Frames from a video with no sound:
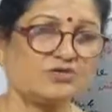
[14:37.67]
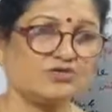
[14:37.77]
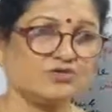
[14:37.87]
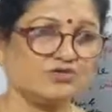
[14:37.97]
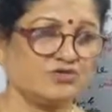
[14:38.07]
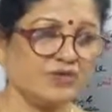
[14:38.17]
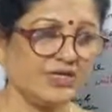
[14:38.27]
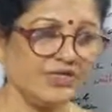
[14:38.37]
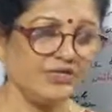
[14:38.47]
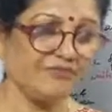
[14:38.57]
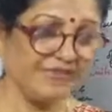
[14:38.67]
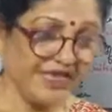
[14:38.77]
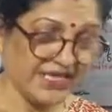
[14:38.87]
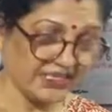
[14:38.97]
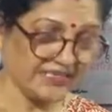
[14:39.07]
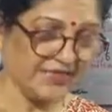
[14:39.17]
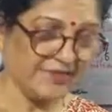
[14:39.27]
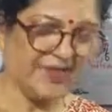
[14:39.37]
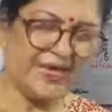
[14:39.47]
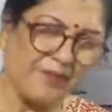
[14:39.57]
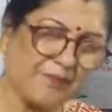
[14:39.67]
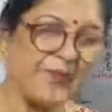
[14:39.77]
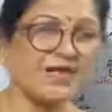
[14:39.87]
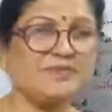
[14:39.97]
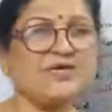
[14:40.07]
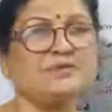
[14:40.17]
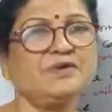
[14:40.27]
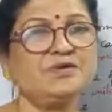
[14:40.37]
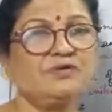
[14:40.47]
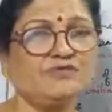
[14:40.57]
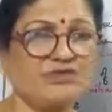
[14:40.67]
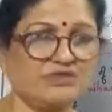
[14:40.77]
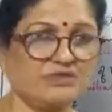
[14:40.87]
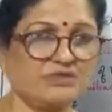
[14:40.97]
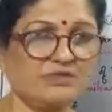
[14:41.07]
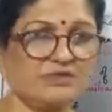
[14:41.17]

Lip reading: so suberin makes them impermeable to water,